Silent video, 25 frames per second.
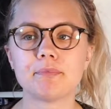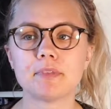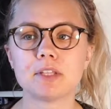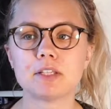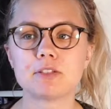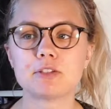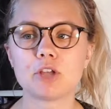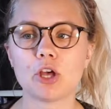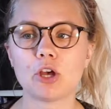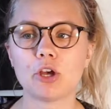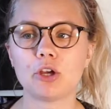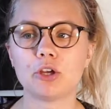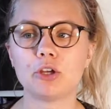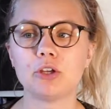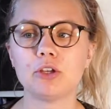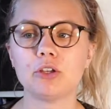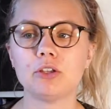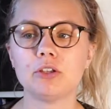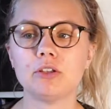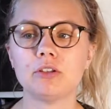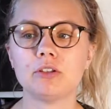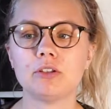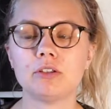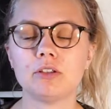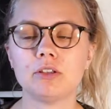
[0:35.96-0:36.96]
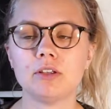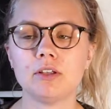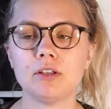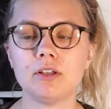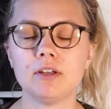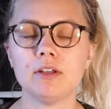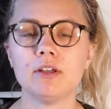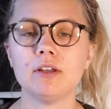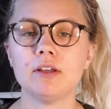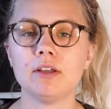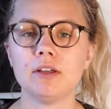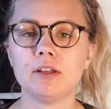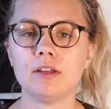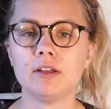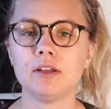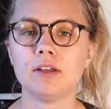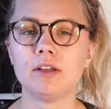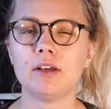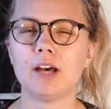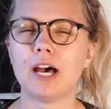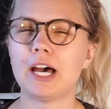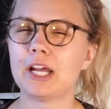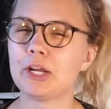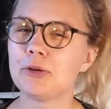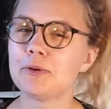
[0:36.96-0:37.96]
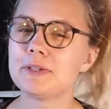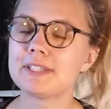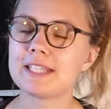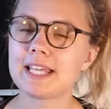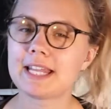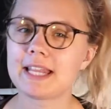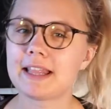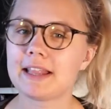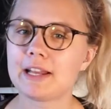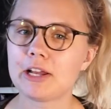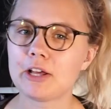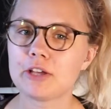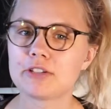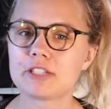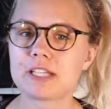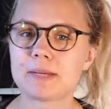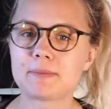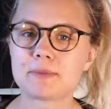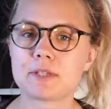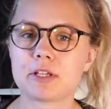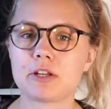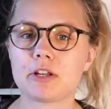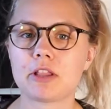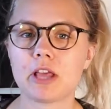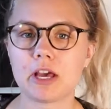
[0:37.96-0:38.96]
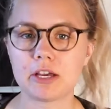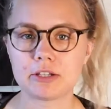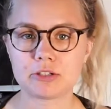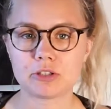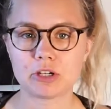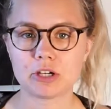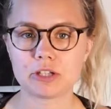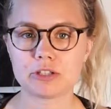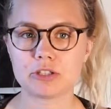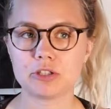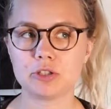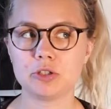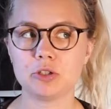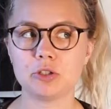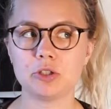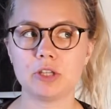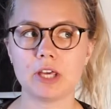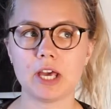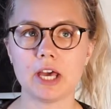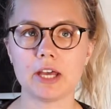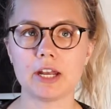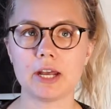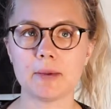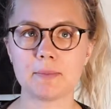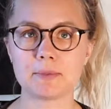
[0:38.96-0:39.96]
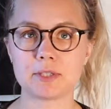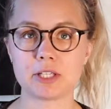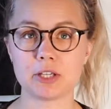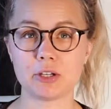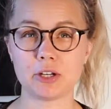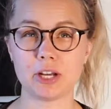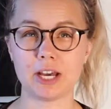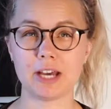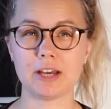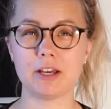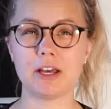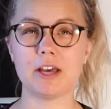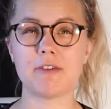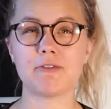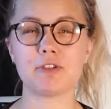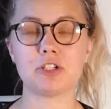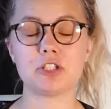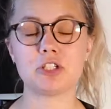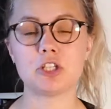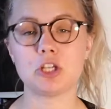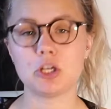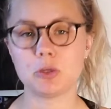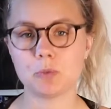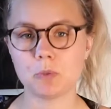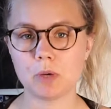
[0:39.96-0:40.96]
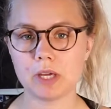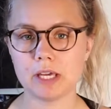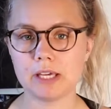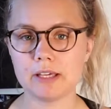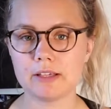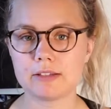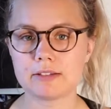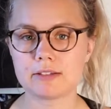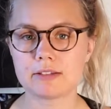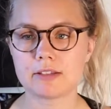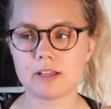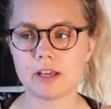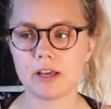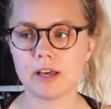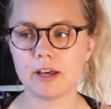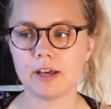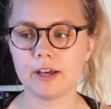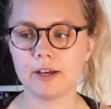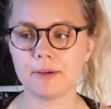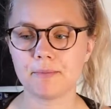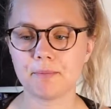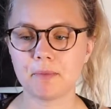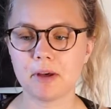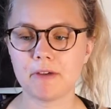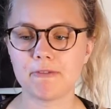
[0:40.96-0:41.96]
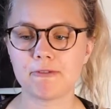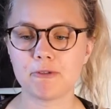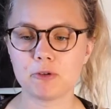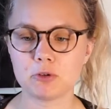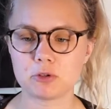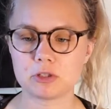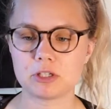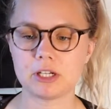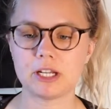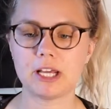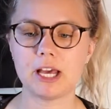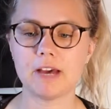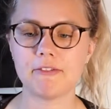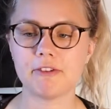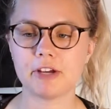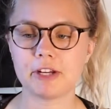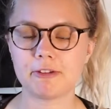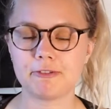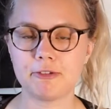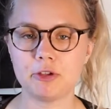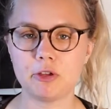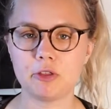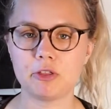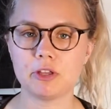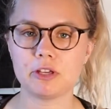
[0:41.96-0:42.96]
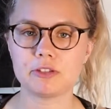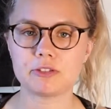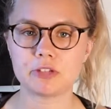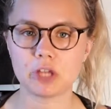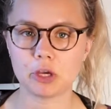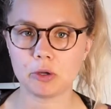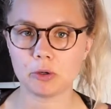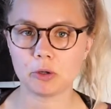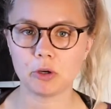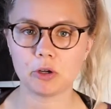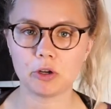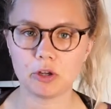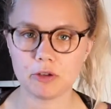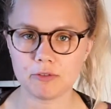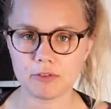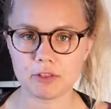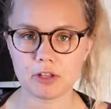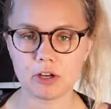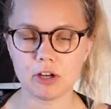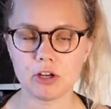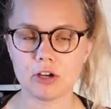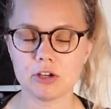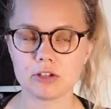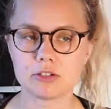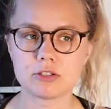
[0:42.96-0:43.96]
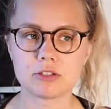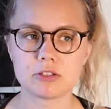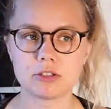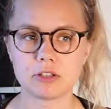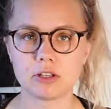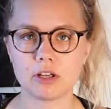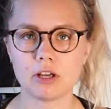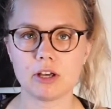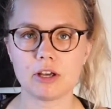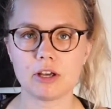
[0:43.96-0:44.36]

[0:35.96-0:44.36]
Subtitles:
So I know I said in the last episode that I tried to get an episode out every 2 weeks. Unfortunately I've had a few things going on over the last